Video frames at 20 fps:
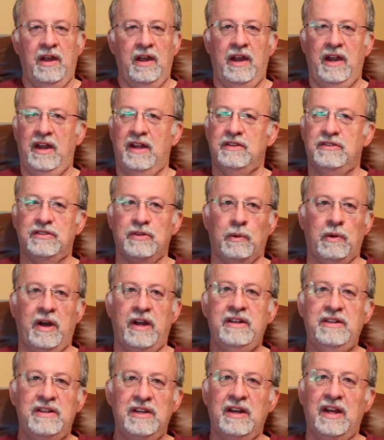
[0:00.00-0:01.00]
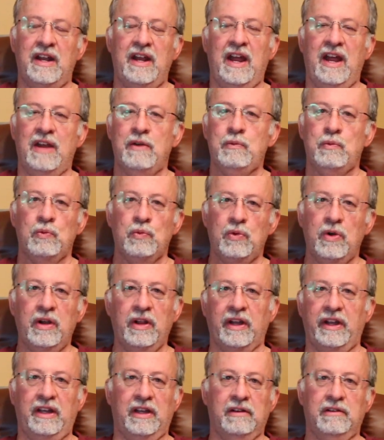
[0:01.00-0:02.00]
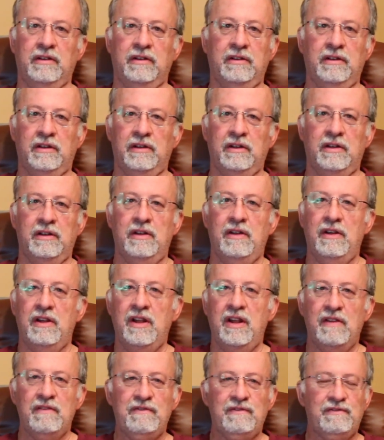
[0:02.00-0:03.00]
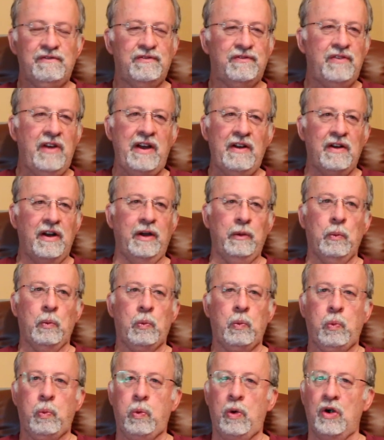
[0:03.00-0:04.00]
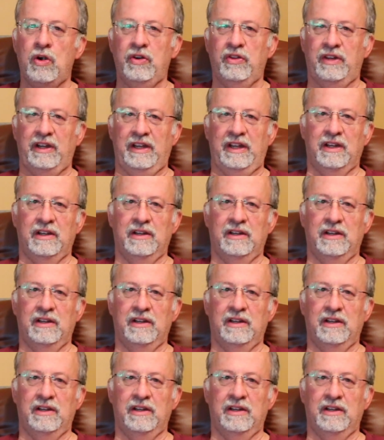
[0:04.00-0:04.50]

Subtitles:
And so I did, and really, very worthy